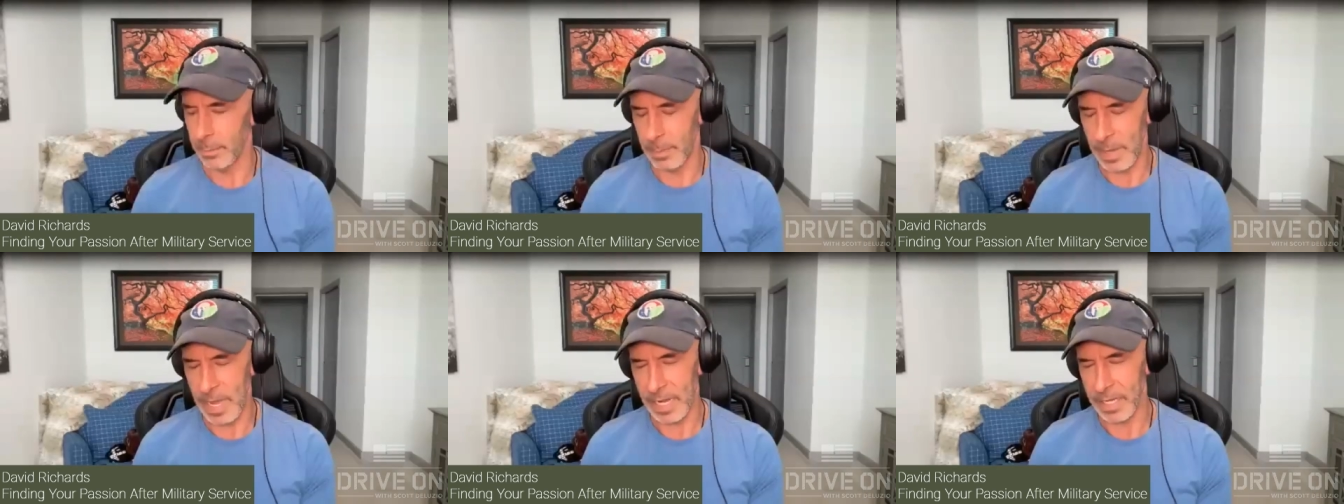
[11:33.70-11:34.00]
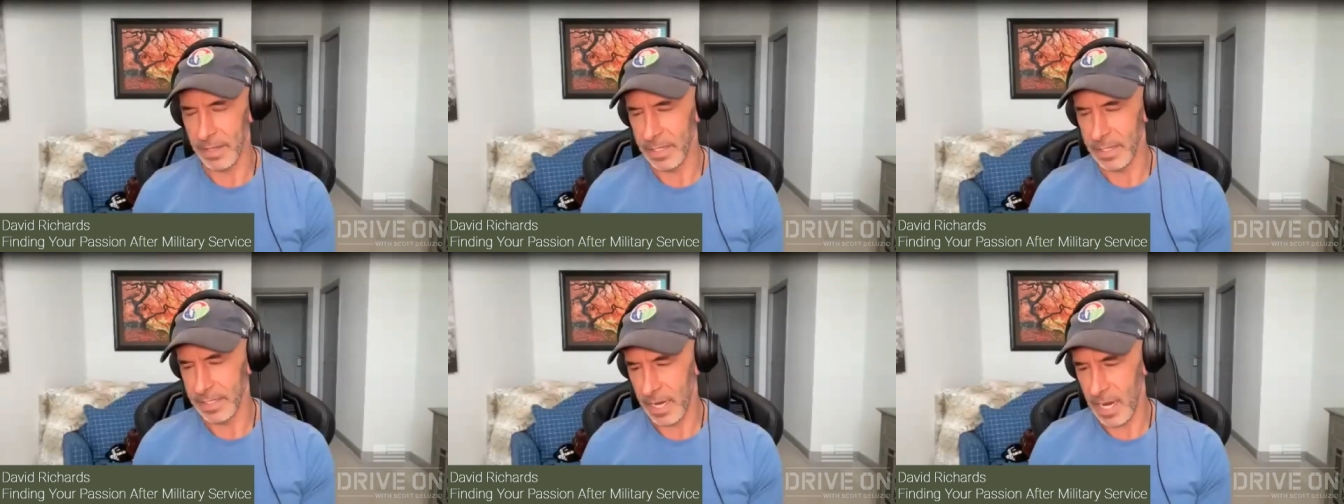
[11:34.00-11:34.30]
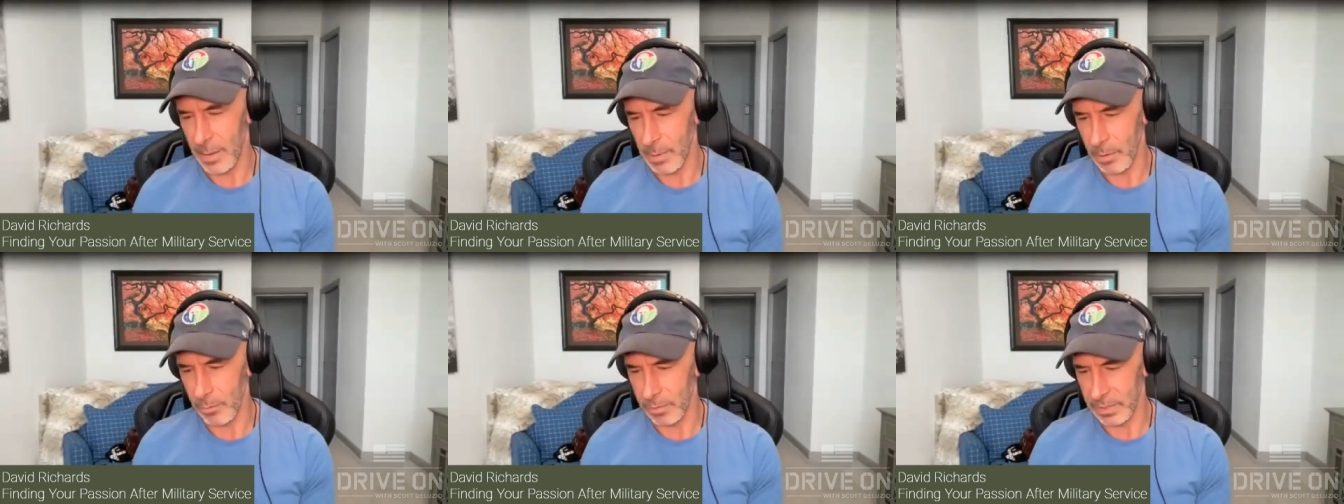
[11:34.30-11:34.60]
back at the
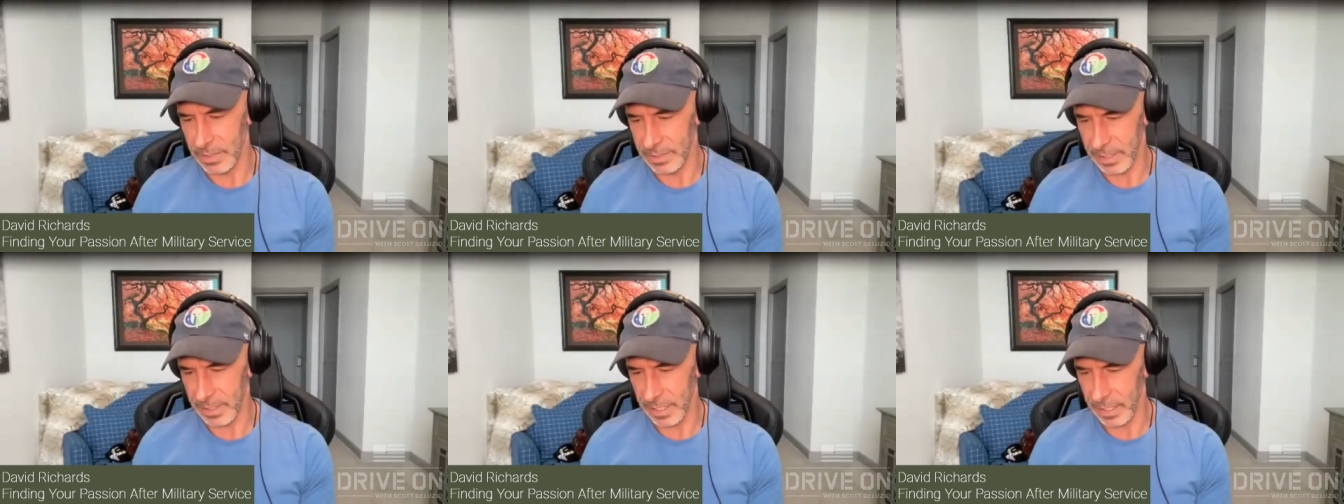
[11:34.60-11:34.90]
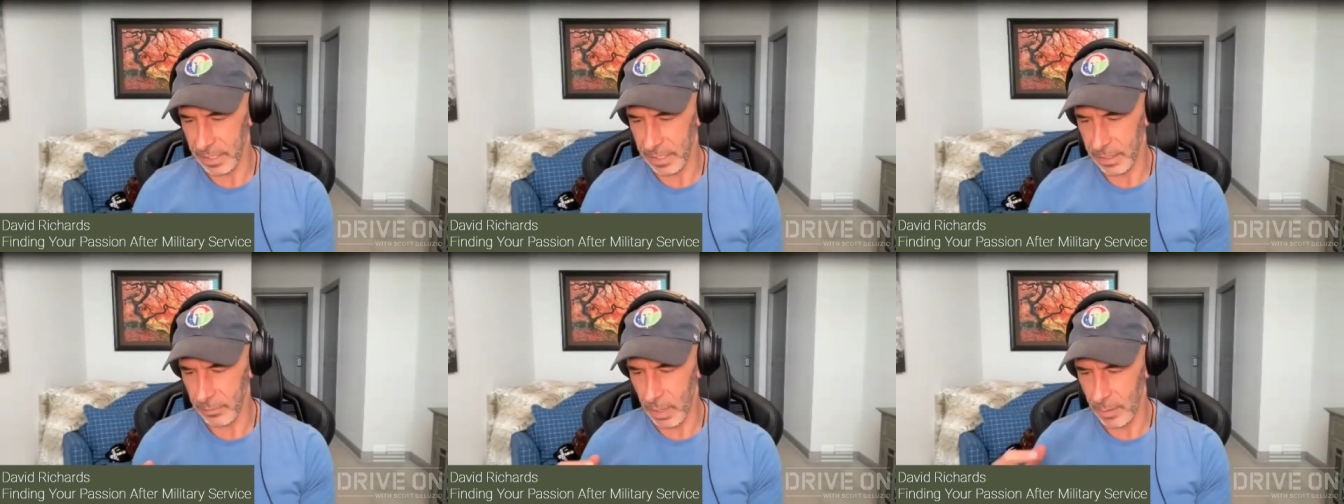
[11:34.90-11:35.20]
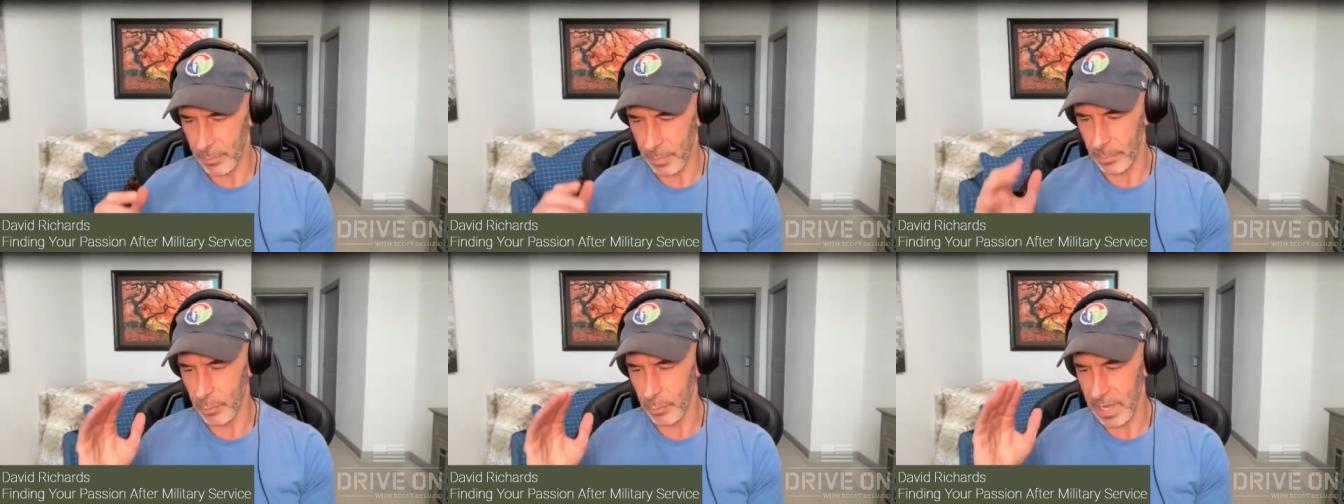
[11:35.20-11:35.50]
time, it was like I
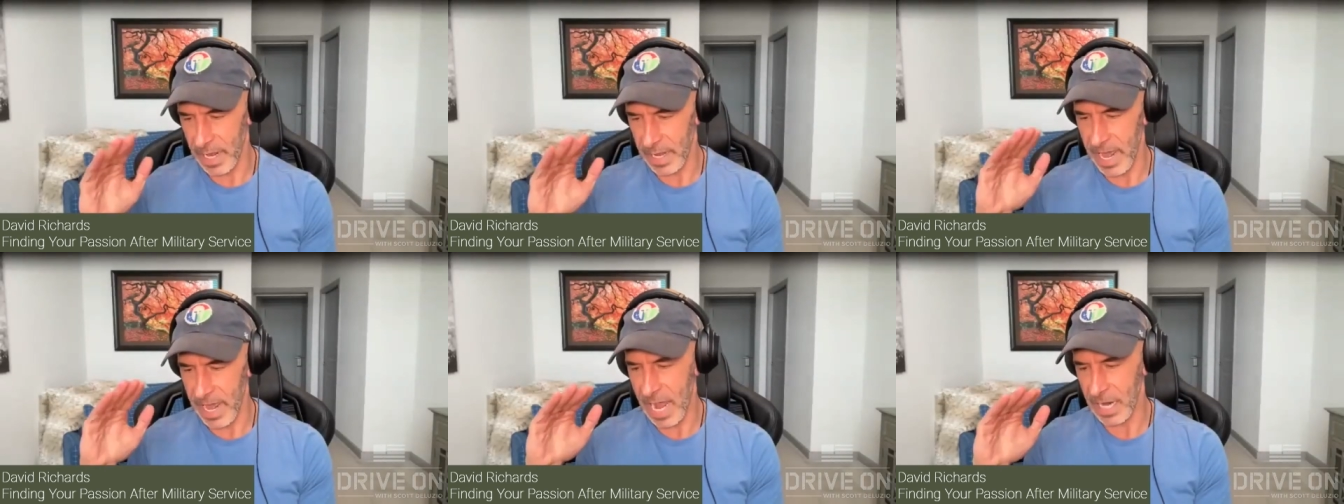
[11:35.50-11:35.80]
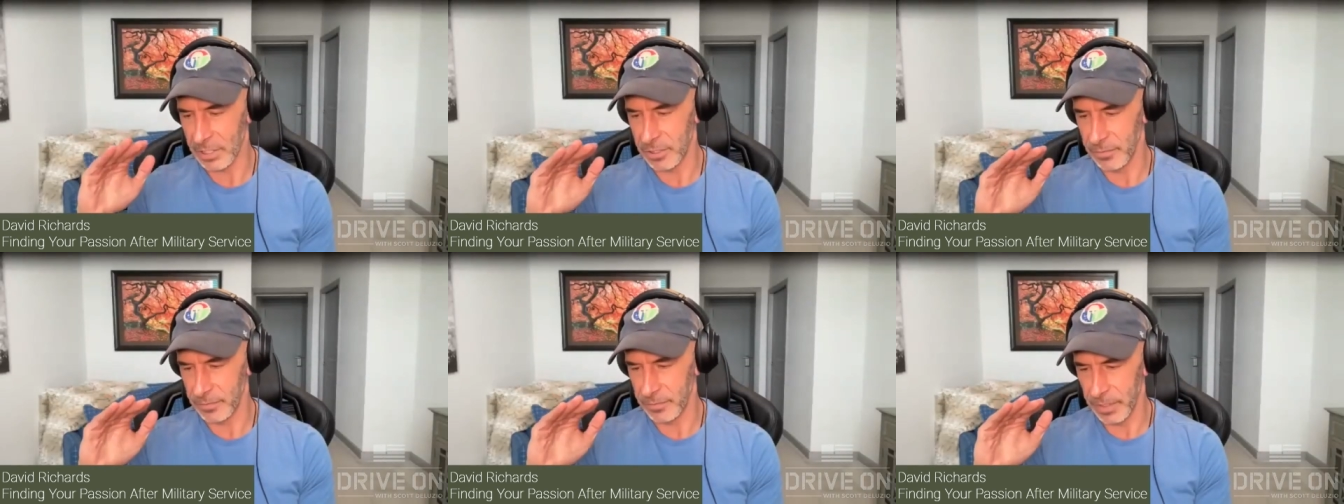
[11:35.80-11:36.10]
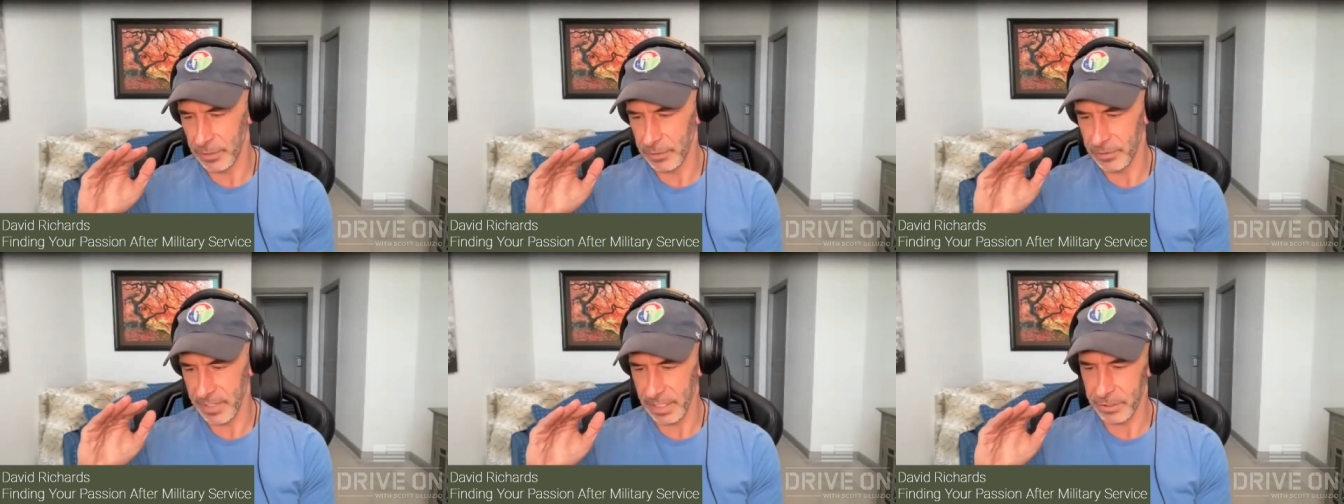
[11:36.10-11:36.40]
remember we had action
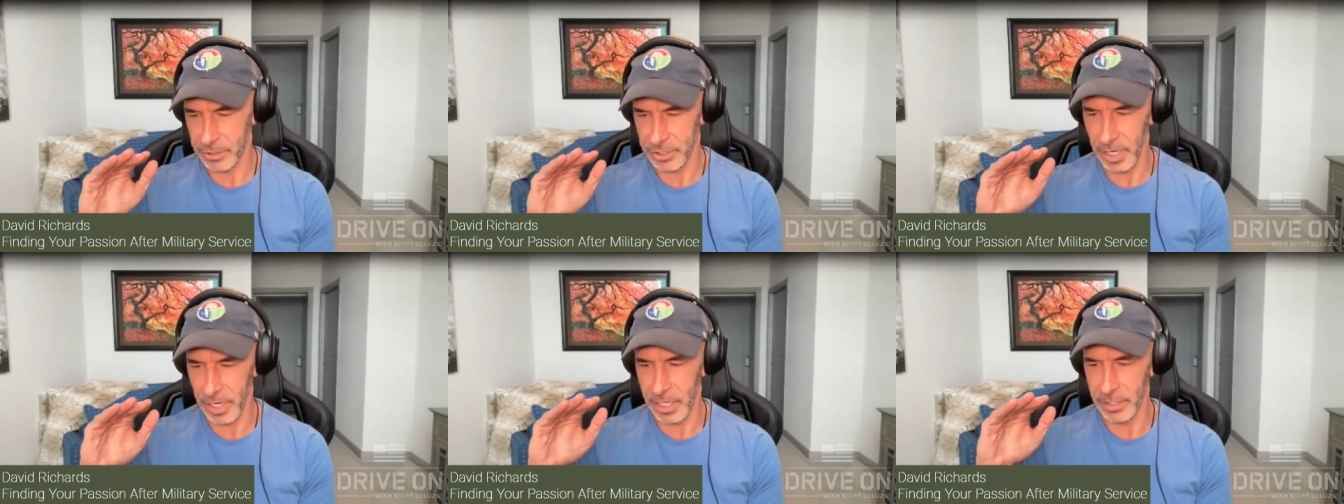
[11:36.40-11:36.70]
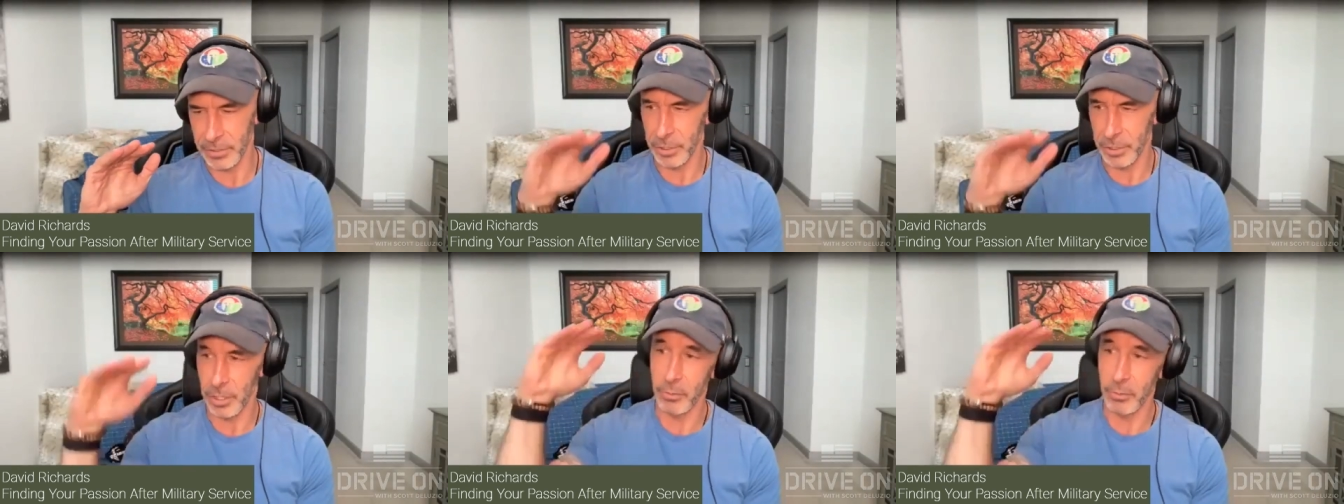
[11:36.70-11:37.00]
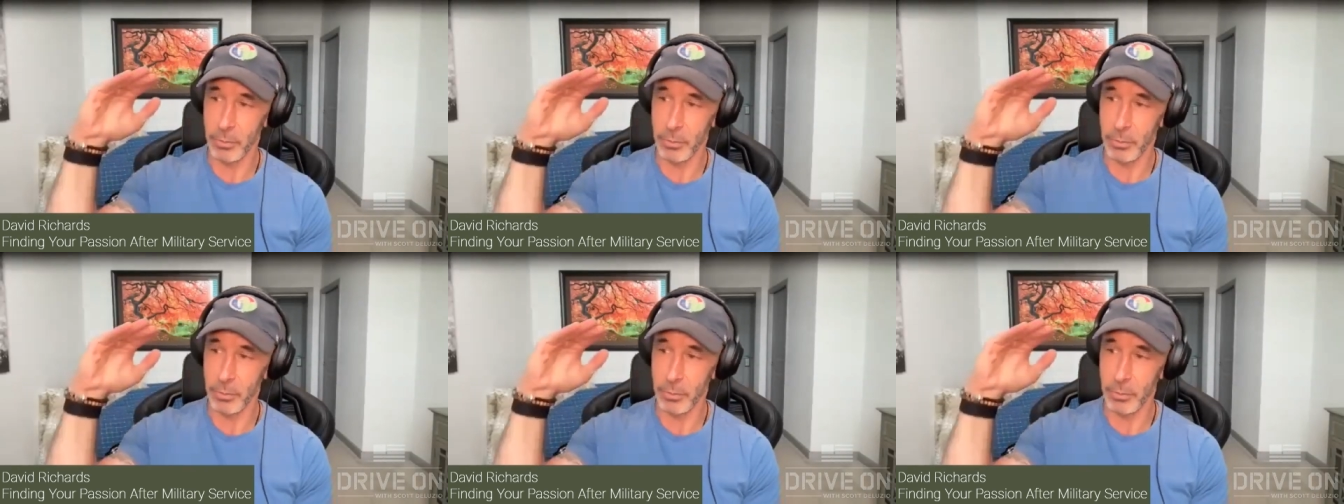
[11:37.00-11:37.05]
figures like GI Joe,